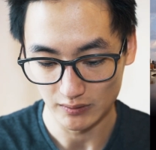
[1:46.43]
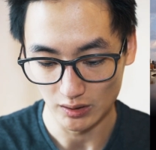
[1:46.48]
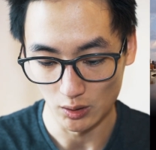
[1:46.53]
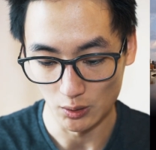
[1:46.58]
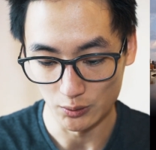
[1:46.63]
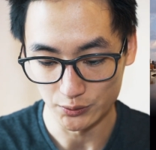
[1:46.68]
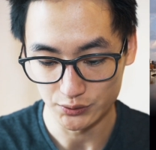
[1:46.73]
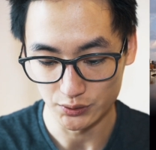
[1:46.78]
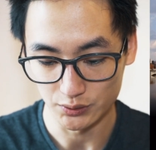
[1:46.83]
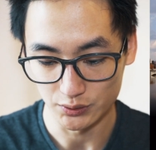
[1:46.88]

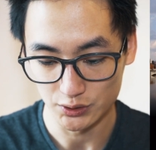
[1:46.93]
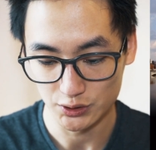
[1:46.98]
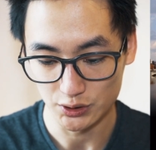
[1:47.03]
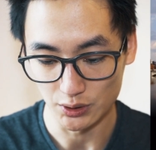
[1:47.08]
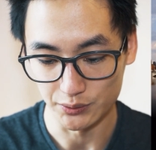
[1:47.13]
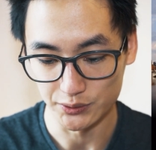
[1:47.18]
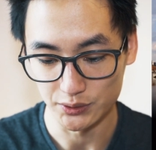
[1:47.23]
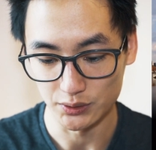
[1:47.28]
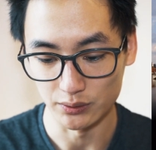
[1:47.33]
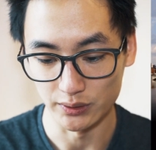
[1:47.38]
Also, it
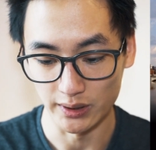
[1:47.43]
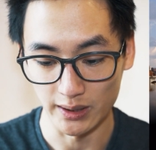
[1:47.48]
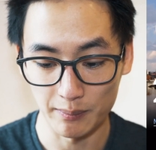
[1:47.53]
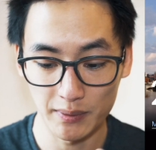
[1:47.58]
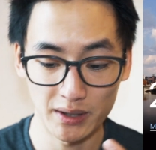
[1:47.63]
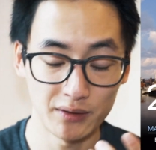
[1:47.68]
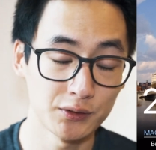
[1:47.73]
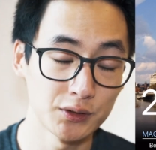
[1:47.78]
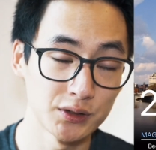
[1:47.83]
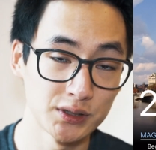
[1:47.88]
shows you the
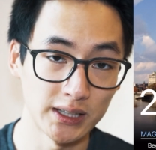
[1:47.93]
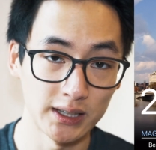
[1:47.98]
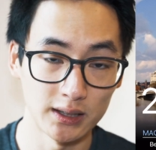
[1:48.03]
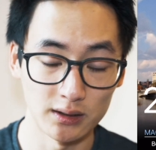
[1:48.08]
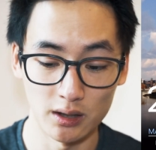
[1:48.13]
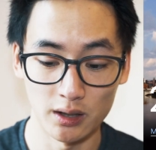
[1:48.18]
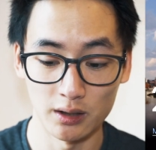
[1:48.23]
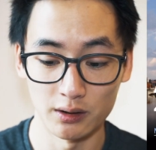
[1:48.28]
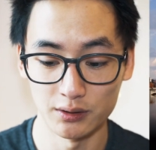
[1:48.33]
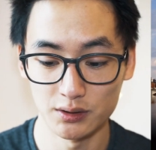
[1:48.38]
amount of
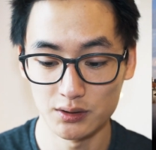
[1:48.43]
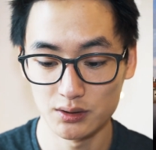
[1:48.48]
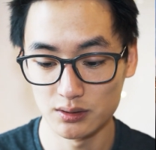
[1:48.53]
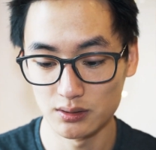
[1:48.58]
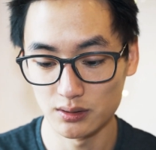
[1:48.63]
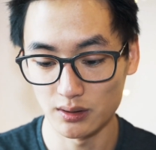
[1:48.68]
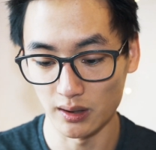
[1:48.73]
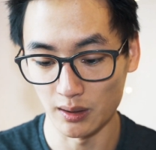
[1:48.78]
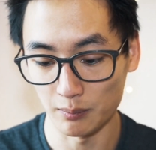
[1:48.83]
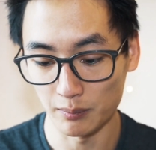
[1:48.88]

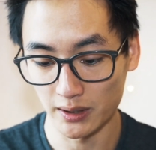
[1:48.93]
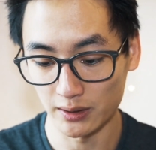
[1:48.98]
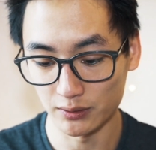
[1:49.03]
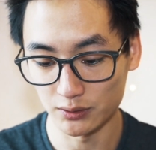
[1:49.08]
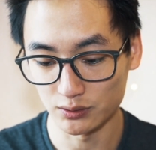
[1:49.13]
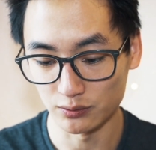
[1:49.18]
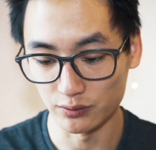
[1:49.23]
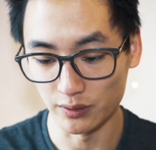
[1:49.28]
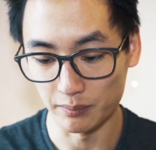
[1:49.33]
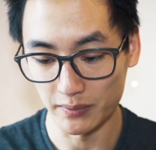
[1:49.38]
daylight, the
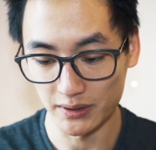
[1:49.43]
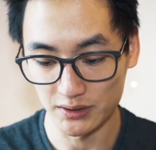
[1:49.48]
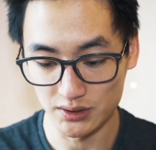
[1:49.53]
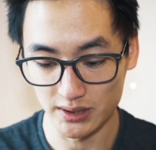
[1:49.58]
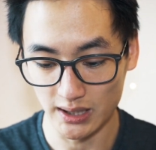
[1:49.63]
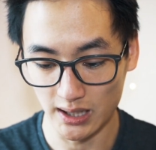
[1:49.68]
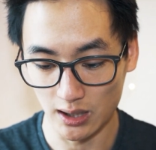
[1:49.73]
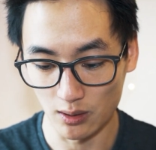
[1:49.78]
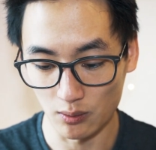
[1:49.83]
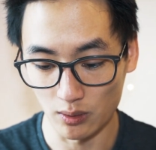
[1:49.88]
amount of the
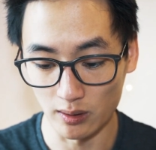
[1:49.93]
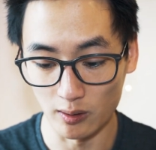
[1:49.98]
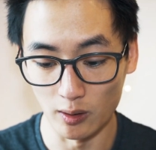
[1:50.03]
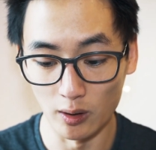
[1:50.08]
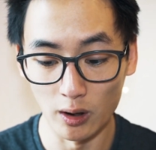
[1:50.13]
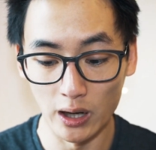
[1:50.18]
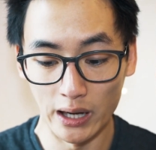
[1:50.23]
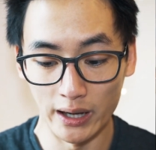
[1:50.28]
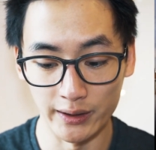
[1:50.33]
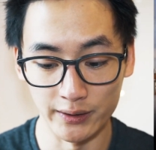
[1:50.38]
magic hour,
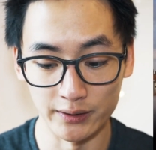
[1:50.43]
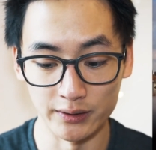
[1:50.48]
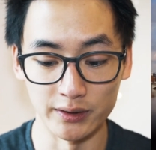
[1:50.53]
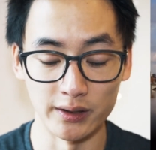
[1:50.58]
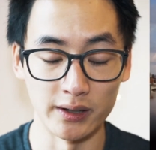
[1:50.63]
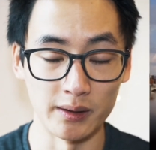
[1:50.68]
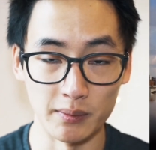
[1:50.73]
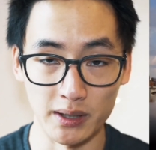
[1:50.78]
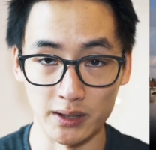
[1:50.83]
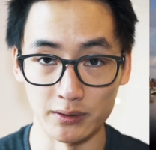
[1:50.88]
and
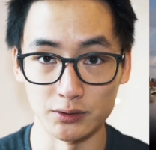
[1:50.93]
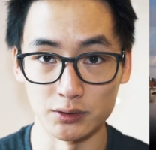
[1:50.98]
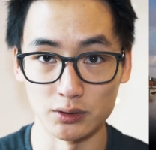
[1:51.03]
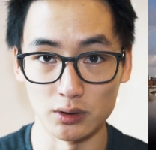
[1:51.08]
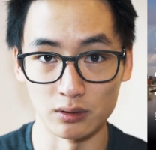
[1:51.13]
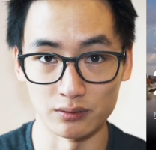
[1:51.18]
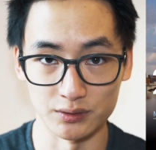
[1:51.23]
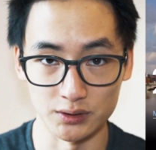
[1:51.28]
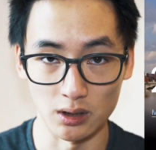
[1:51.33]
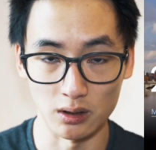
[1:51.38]
the amount
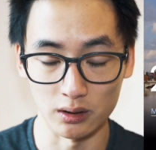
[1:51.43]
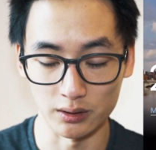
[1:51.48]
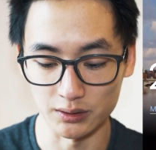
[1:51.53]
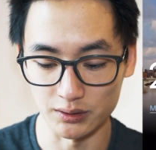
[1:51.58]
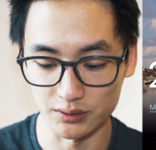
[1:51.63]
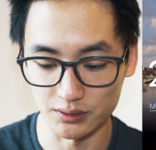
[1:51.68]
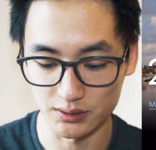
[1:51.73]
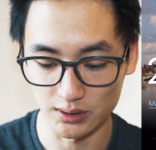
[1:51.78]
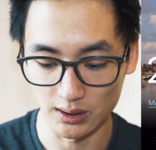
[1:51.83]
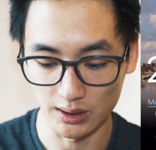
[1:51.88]
of
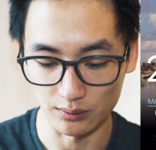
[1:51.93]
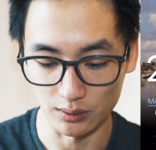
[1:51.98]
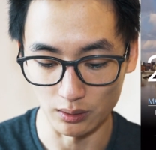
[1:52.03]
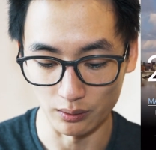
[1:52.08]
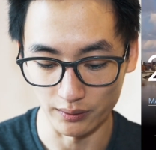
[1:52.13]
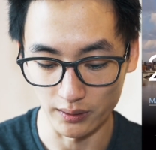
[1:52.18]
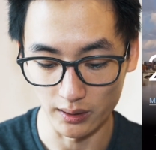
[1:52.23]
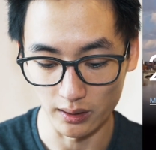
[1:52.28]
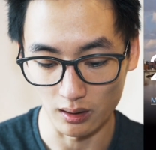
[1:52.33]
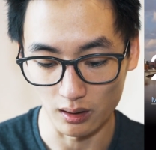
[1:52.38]
darkness, how
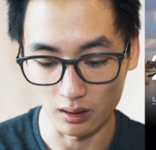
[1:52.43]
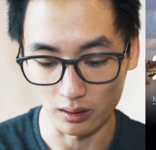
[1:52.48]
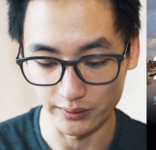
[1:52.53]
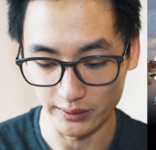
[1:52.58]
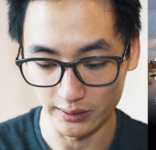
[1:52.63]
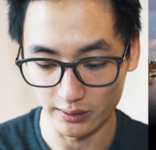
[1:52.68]
long they are.